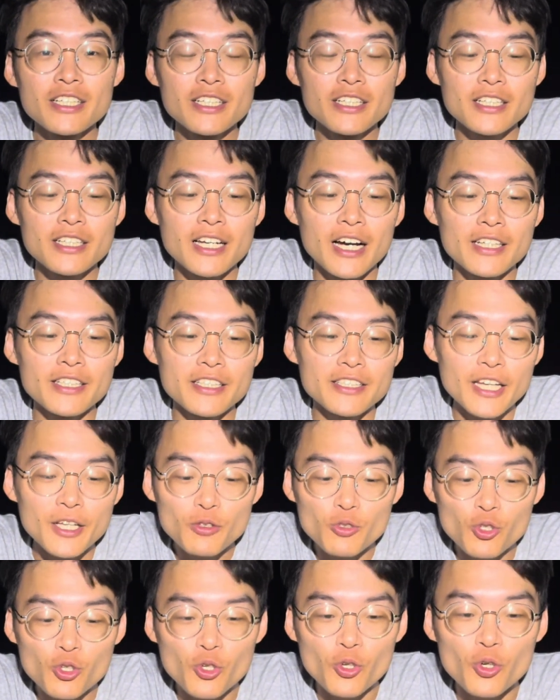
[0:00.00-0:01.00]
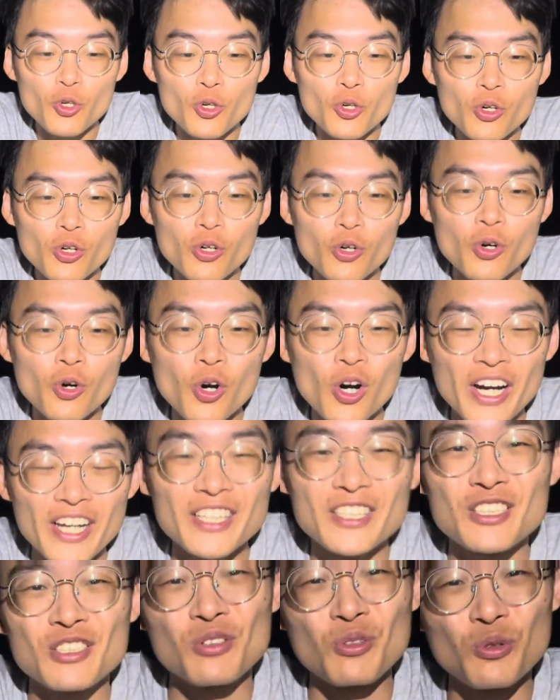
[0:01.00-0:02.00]
they tend to grow
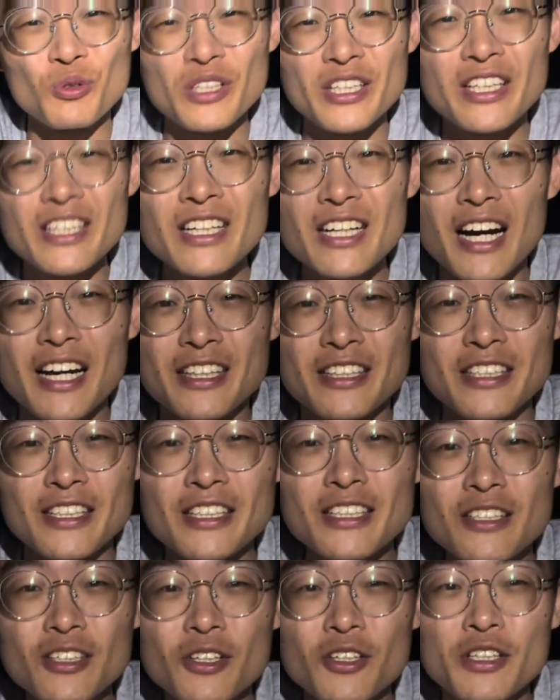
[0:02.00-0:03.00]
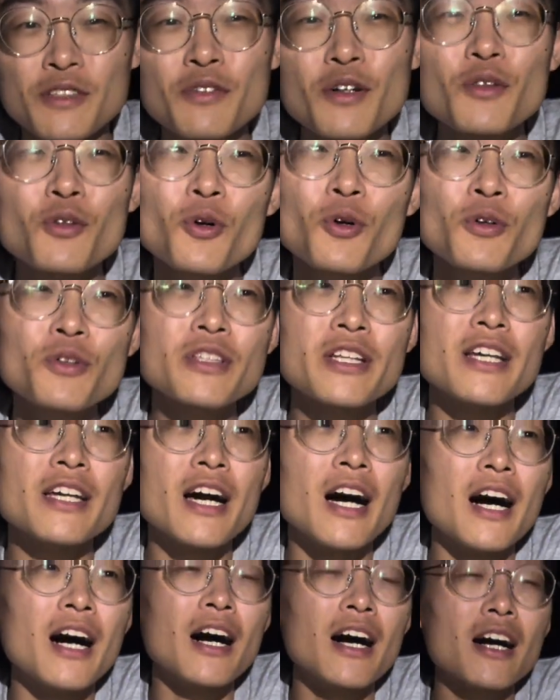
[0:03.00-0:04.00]
quite slowly, I think, even though they
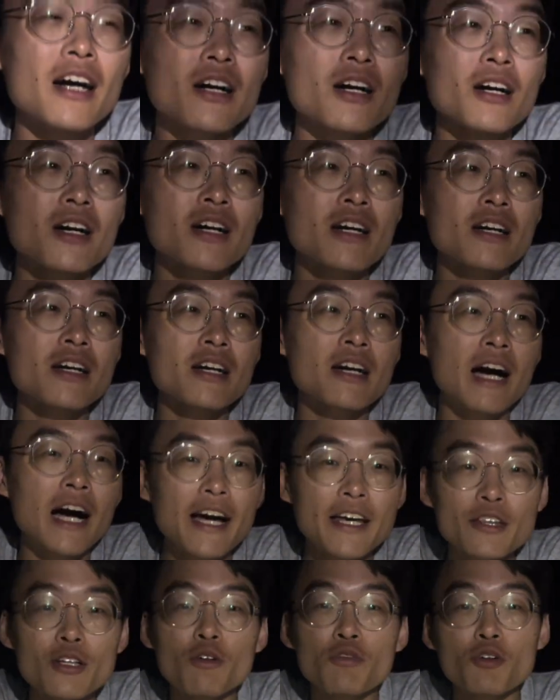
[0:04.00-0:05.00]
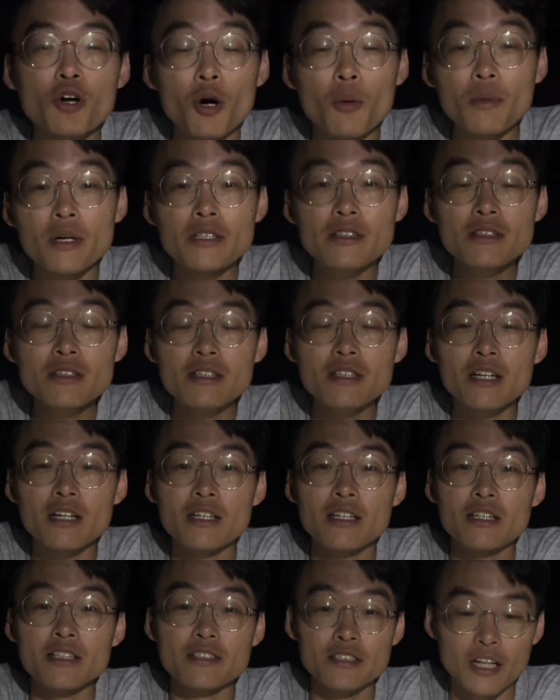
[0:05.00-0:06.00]
are kind of common
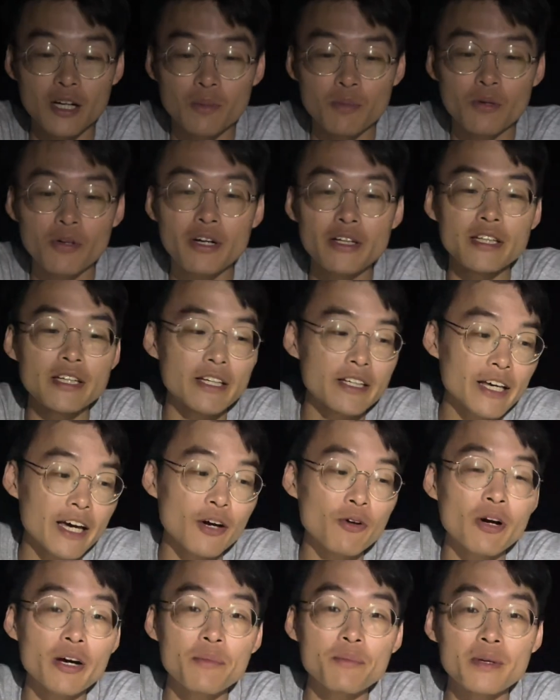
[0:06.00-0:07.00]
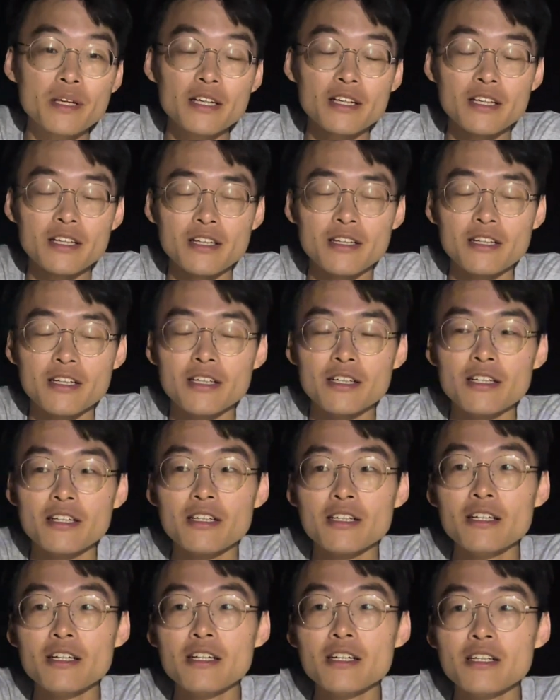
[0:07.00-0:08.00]
in Singapore, and they can get quite big in
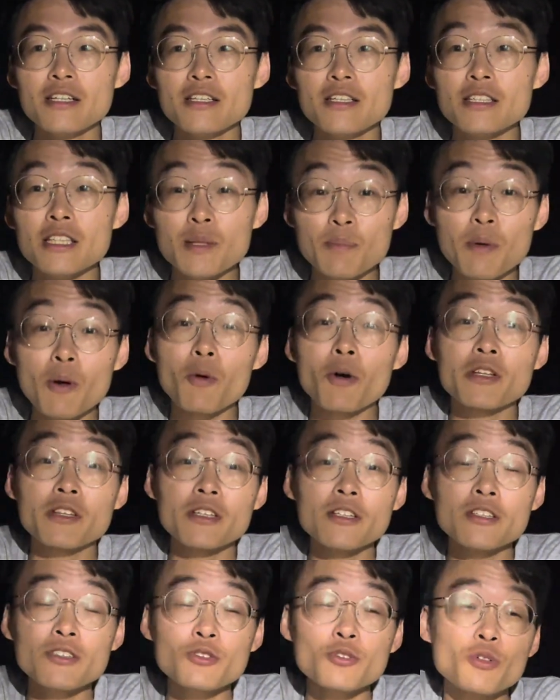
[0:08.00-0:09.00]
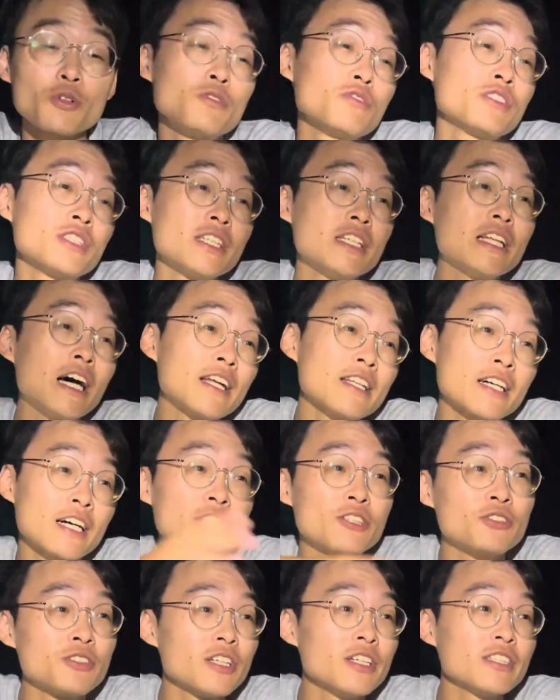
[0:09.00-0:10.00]
deeper waters. So you see in other
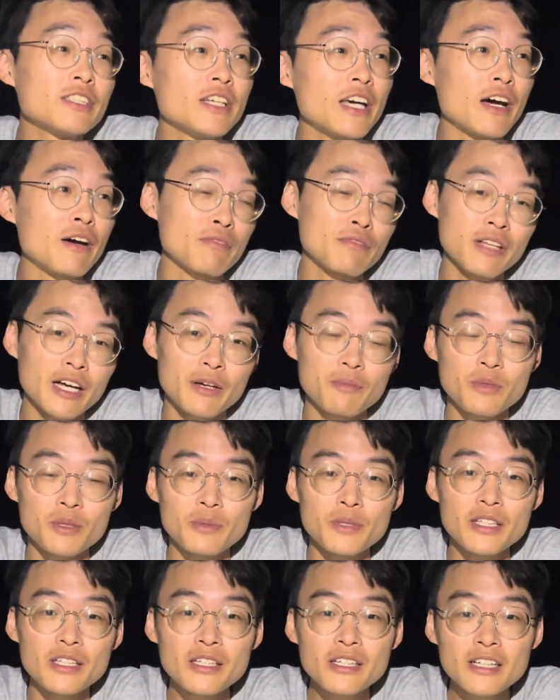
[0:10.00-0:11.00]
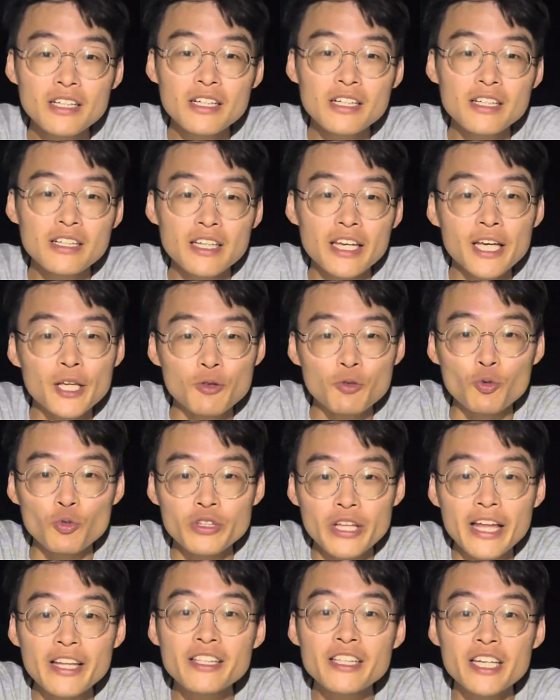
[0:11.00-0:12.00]
countries they have like maybe 8 to
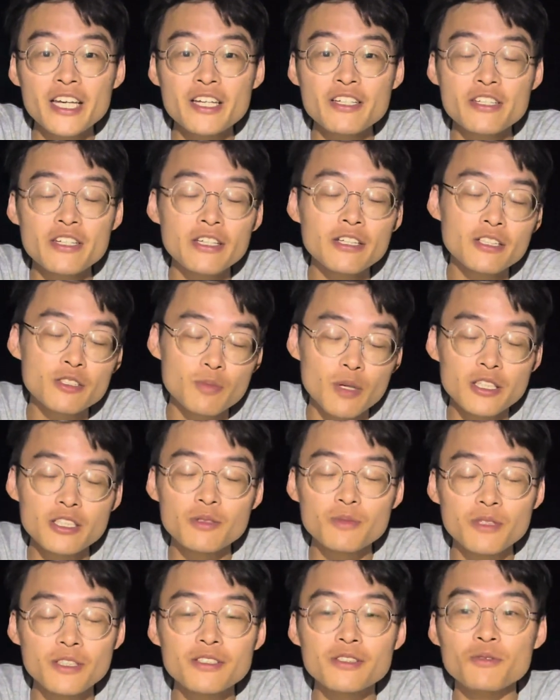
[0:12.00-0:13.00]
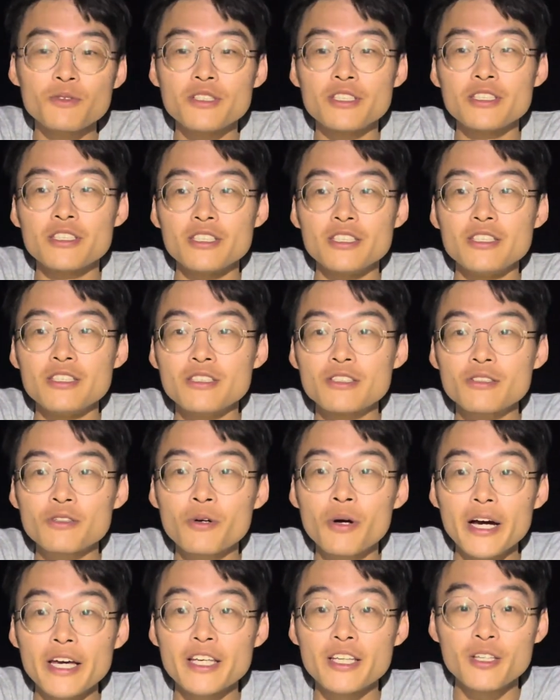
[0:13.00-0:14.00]
10 kg specimens, which is
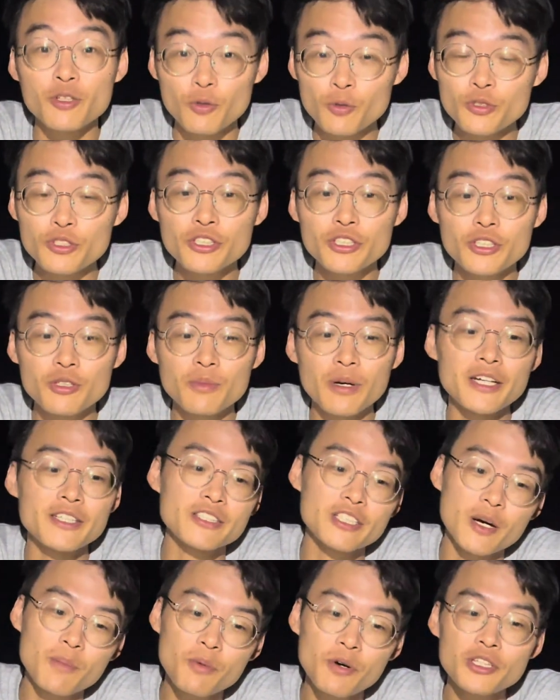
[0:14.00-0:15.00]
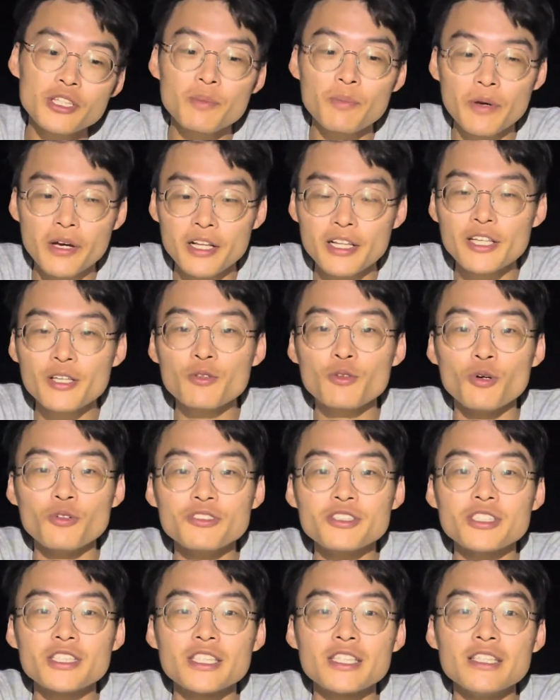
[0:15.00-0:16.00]
quite huge, but in Singapore typically you
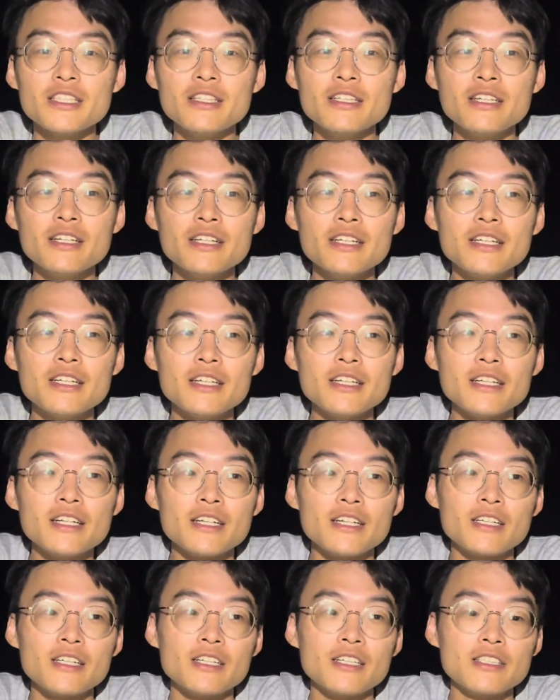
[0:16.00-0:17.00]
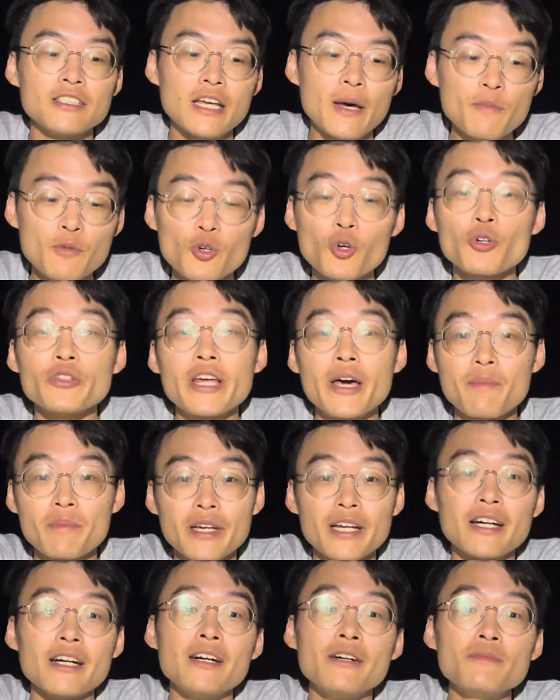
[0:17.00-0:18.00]
don't see them grow that
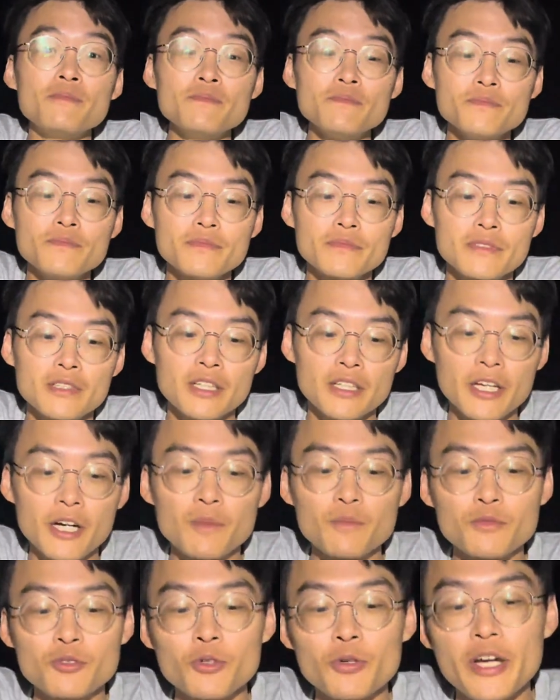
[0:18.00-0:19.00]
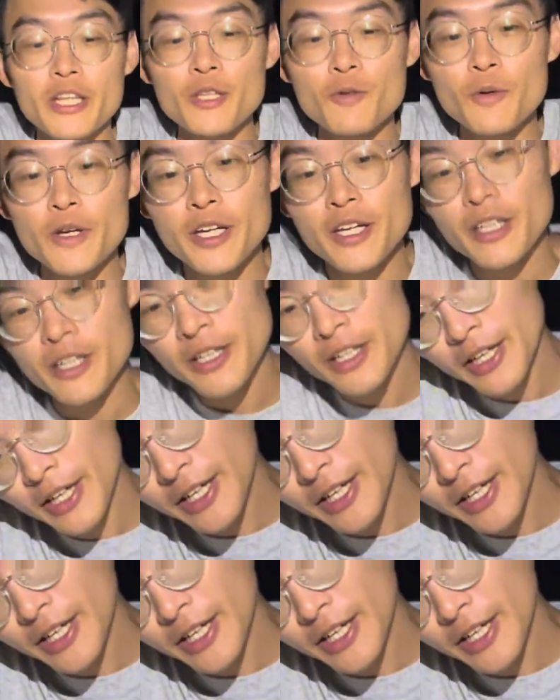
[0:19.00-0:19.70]
big. So anyway,